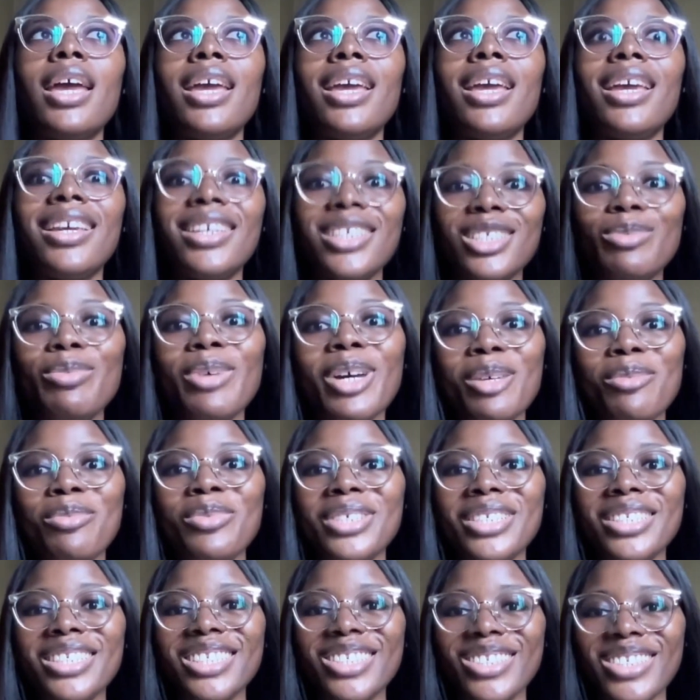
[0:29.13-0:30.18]
is by
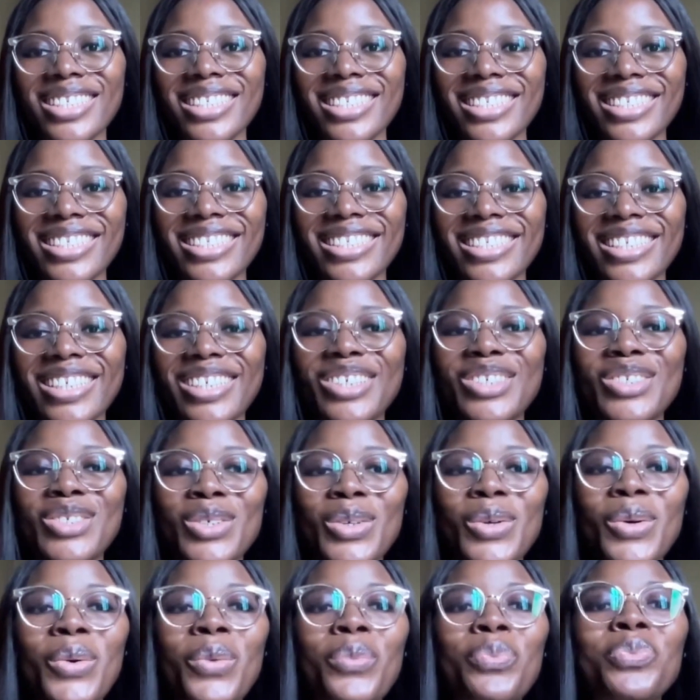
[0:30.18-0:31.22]
being strategic.
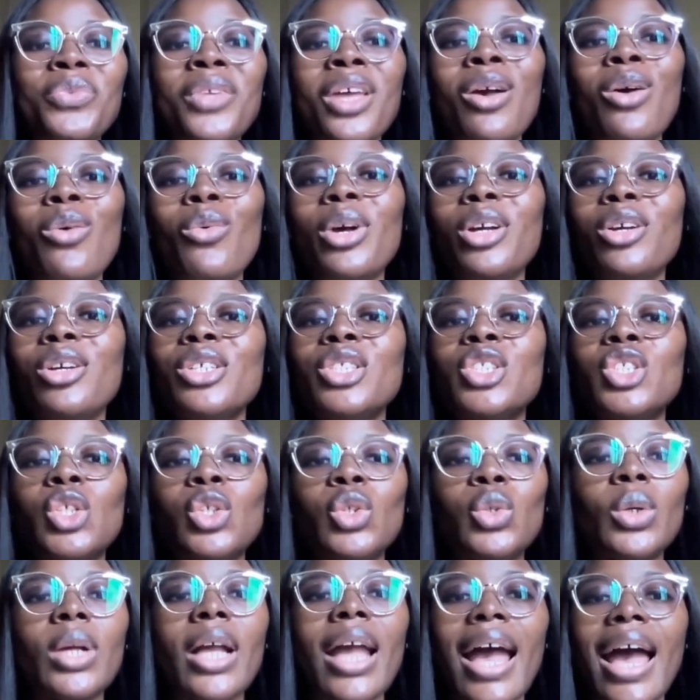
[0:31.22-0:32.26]
So we're going to
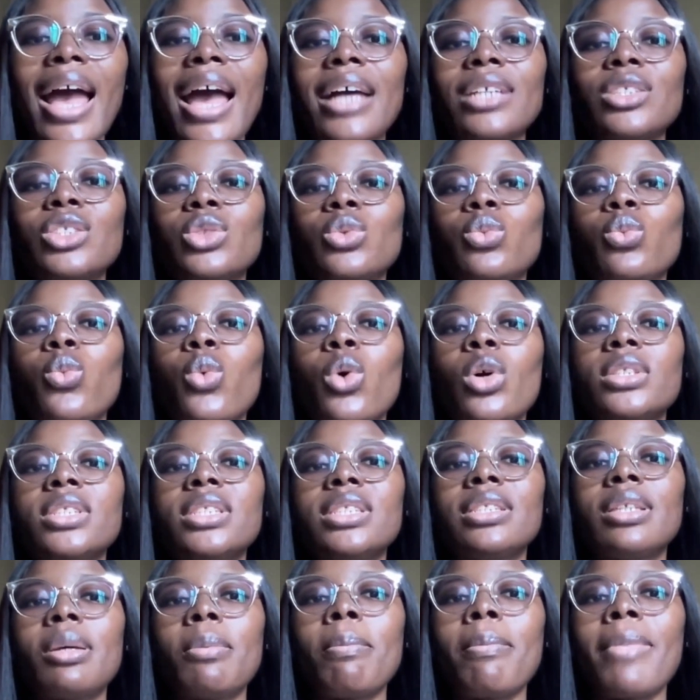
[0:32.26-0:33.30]
look at
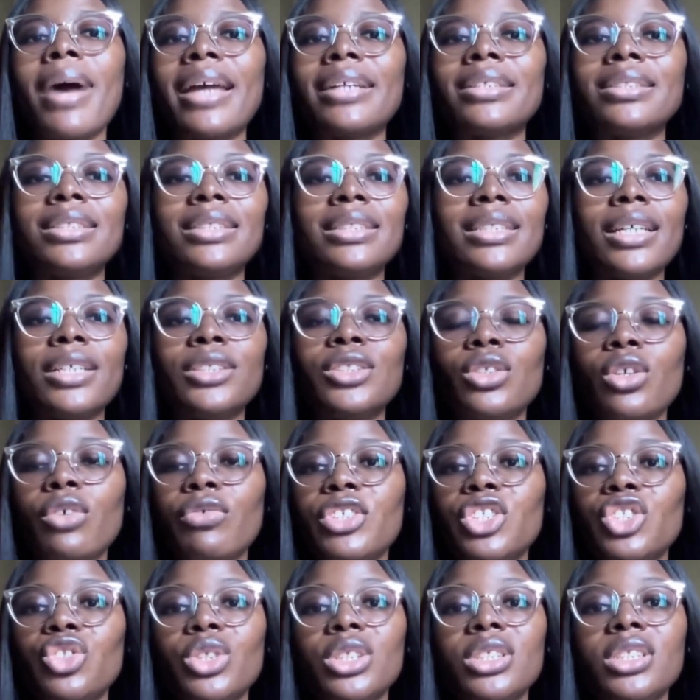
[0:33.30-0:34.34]
what the mindset of
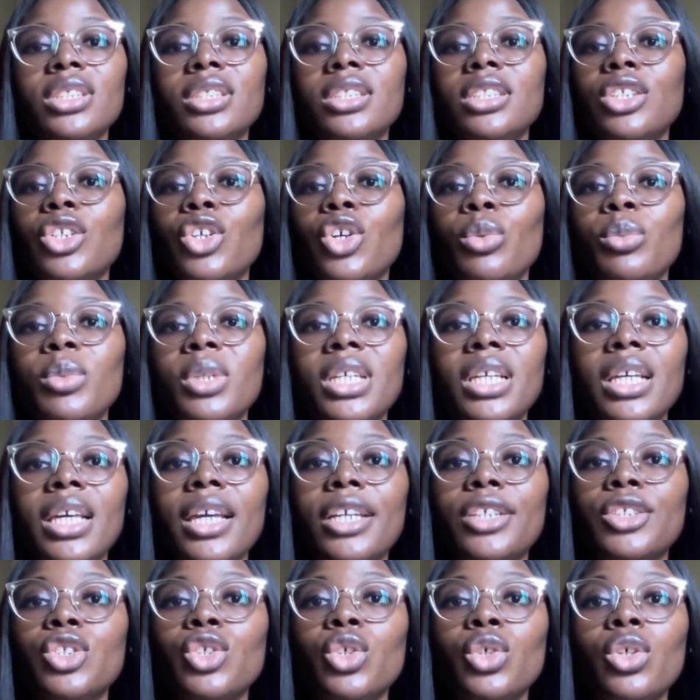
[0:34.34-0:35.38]
a strategic
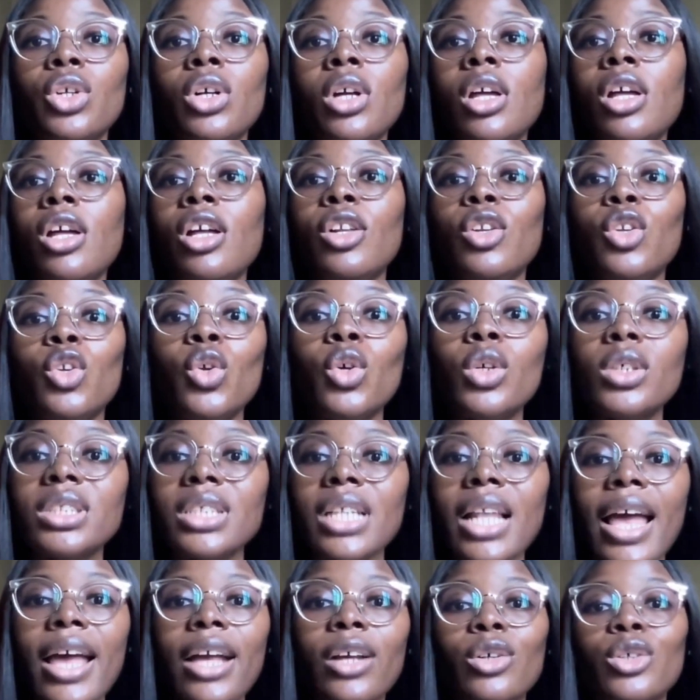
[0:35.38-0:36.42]
communicator looks
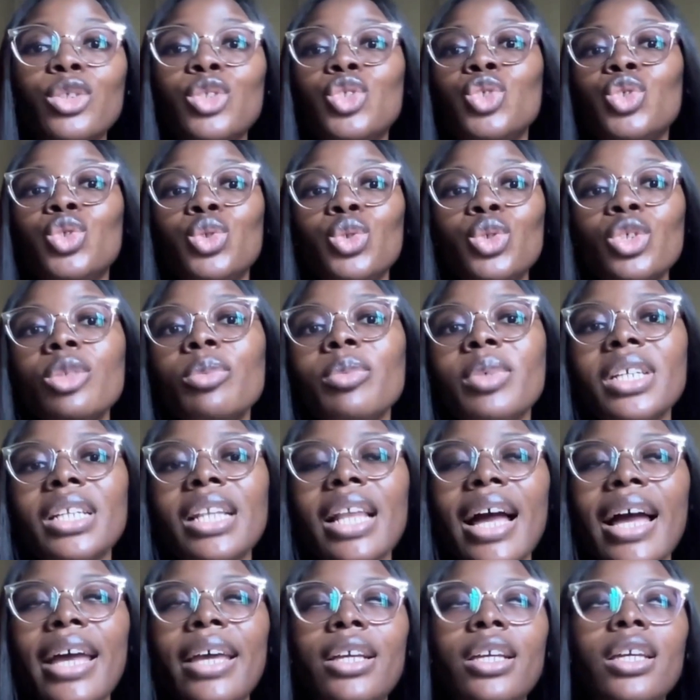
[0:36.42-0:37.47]
like or should be
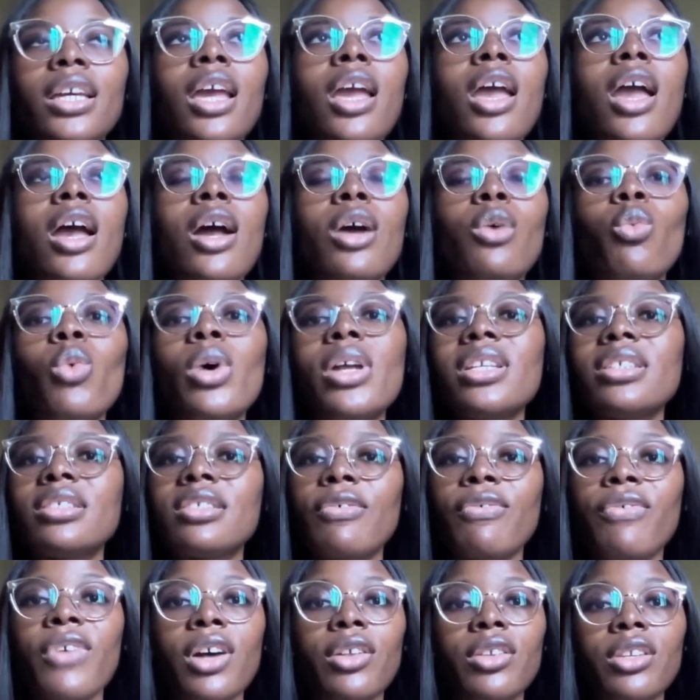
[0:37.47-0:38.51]
like. What is
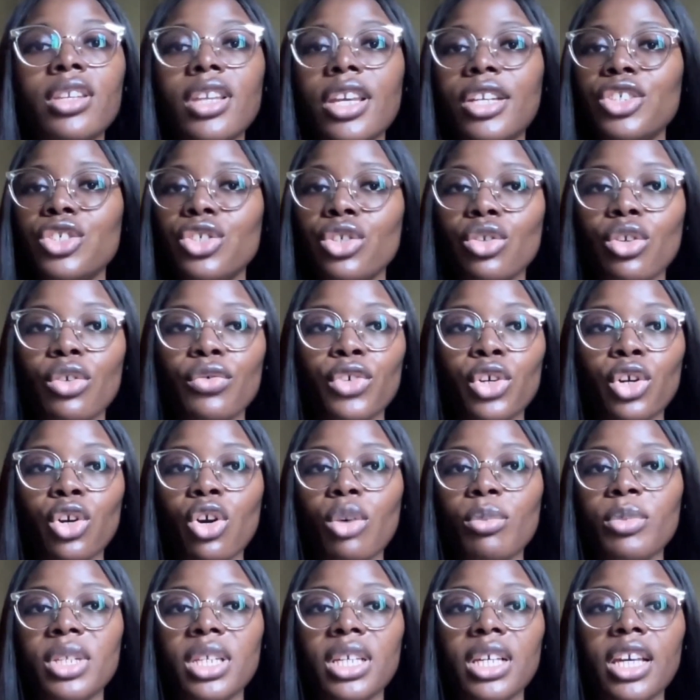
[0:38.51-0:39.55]
the foundation of your
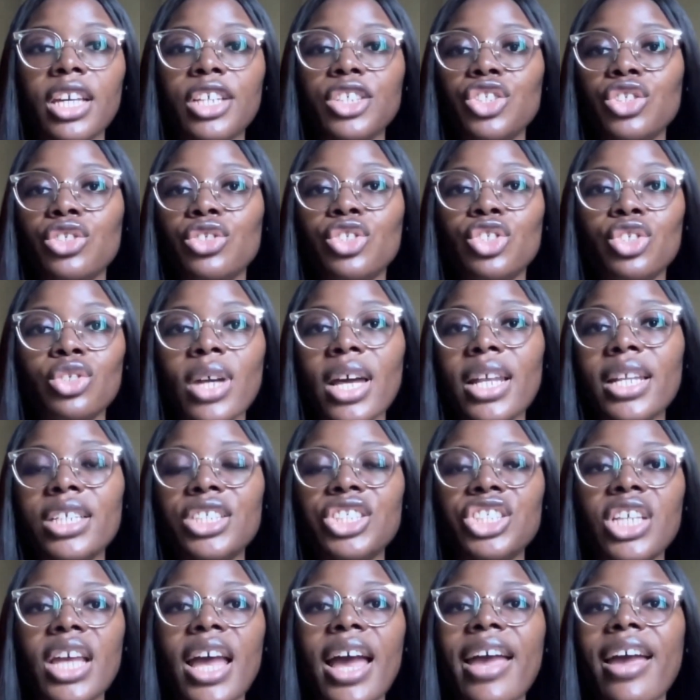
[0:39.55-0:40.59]
communication
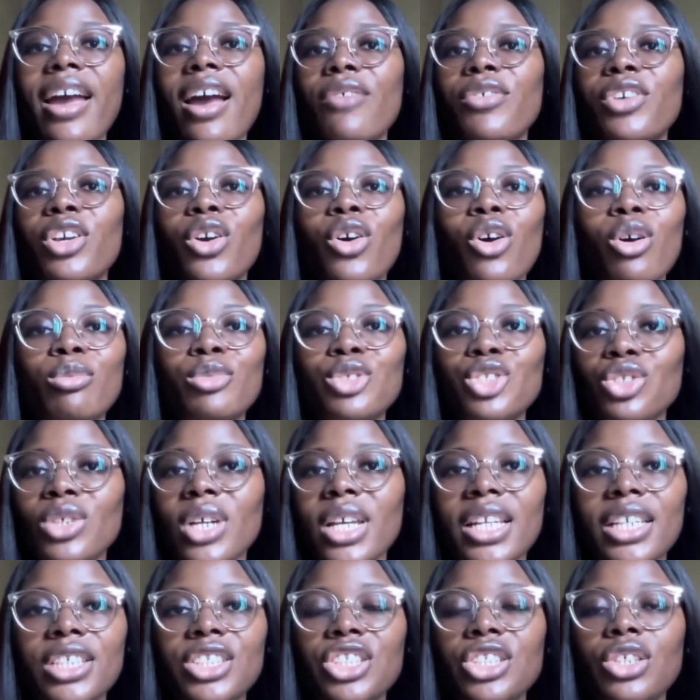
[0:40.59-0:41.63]
strategy? I have a comms
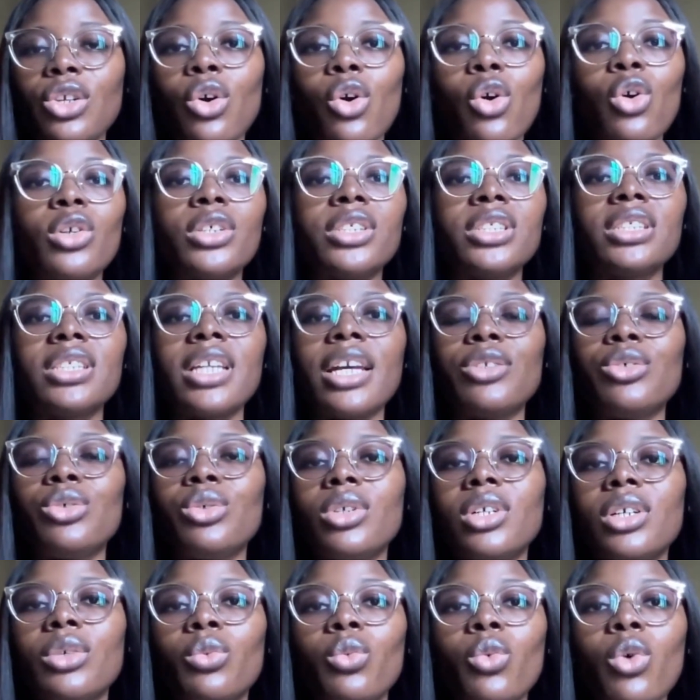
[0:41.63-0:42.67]
strategy course that you
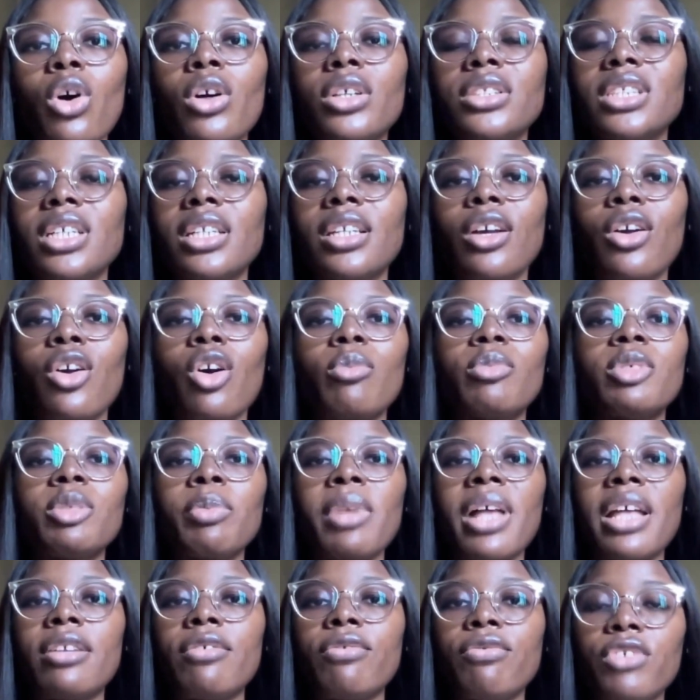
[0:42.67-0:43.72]
can watch and a comms
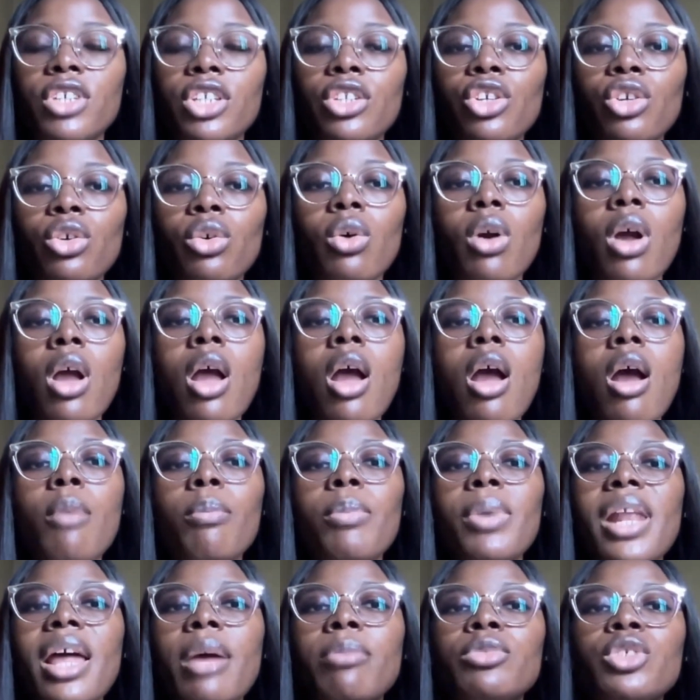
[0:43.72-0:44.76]
planning video,
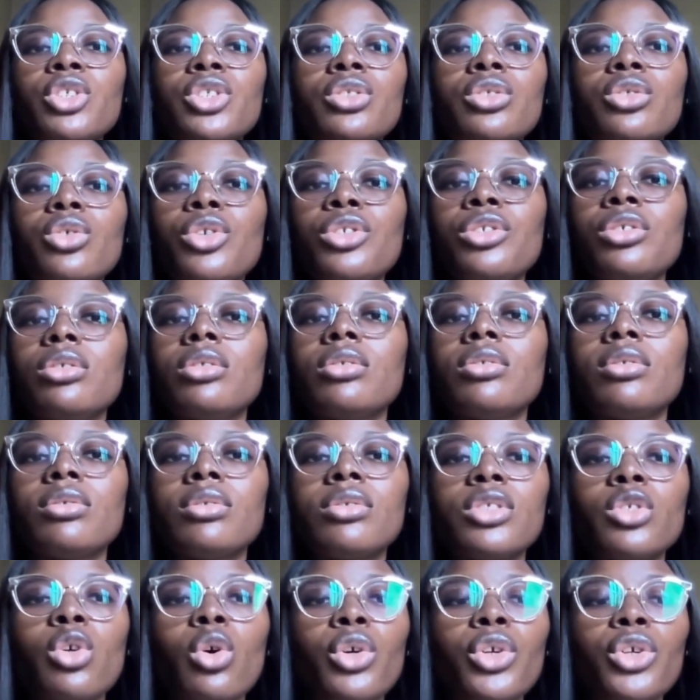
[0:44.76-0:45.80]
but I'm just going to
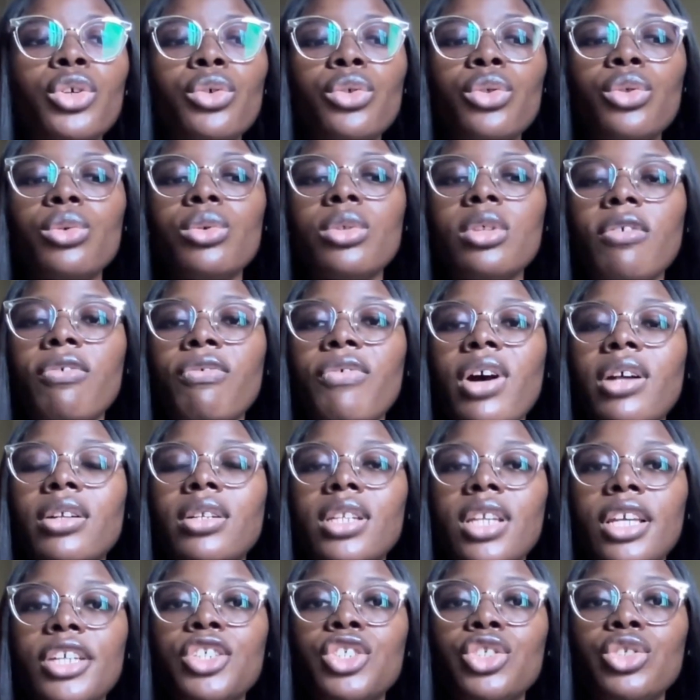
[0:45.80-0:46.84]
talk you through the
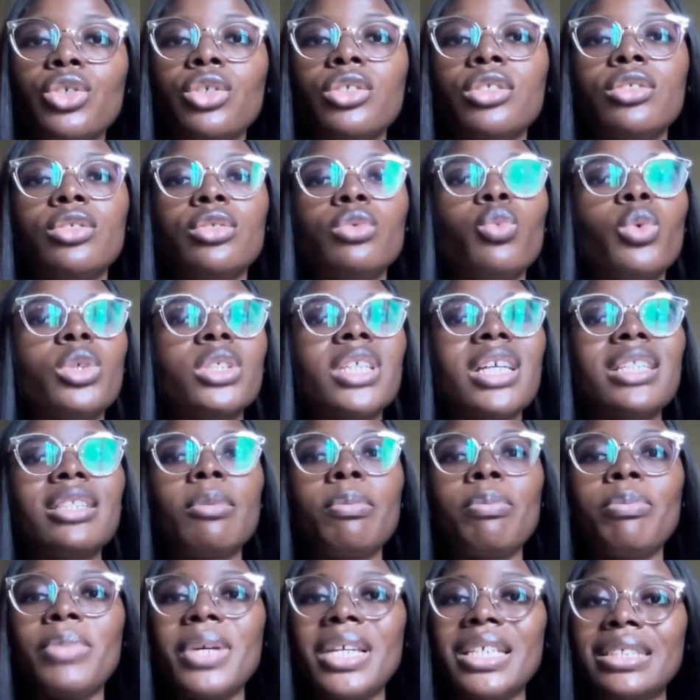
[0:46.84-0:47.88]
foundation. What are the
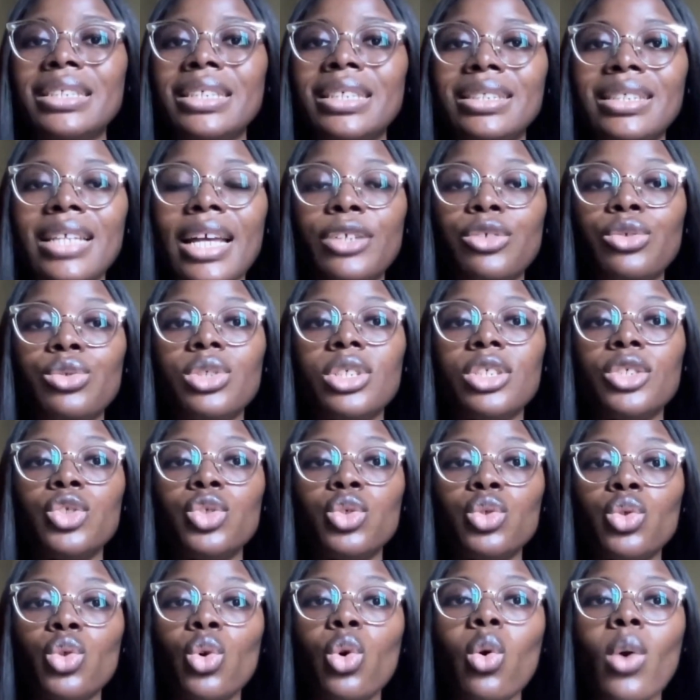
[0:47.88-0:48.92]
basics that you need
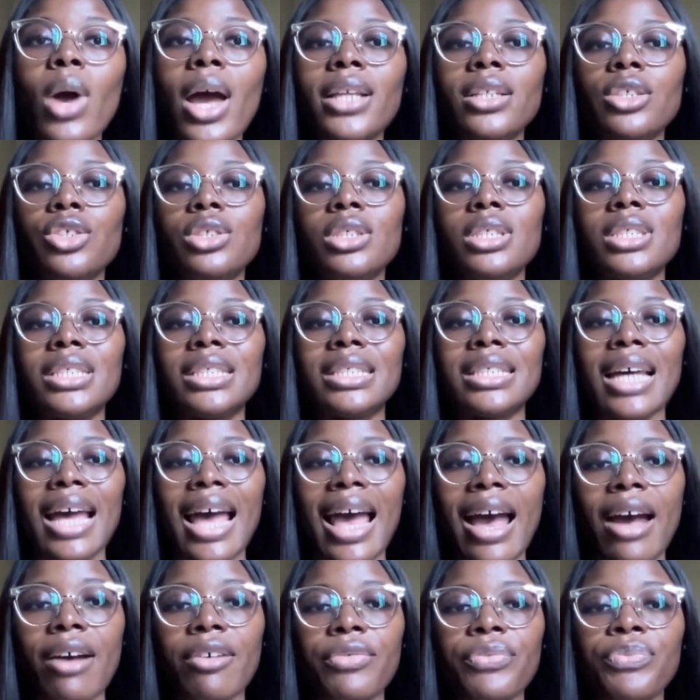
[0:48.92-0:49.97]
to know and you need to
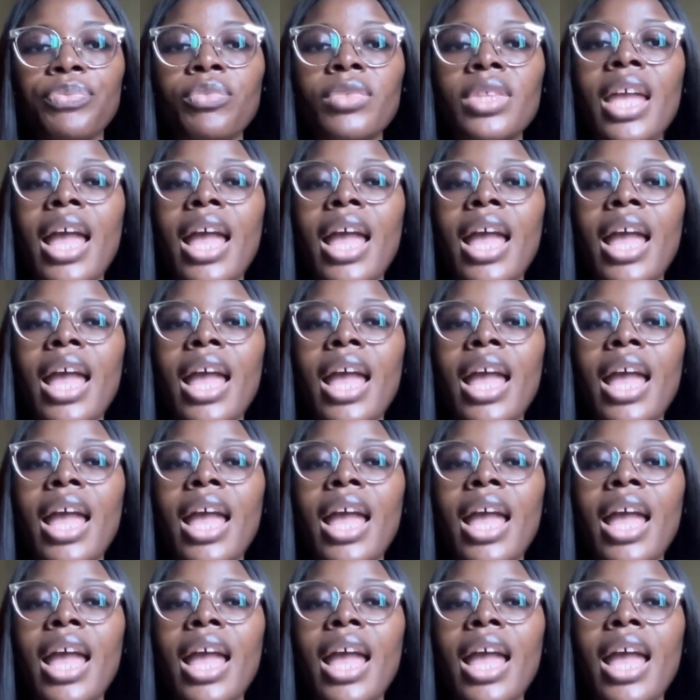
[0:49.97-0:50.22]
have?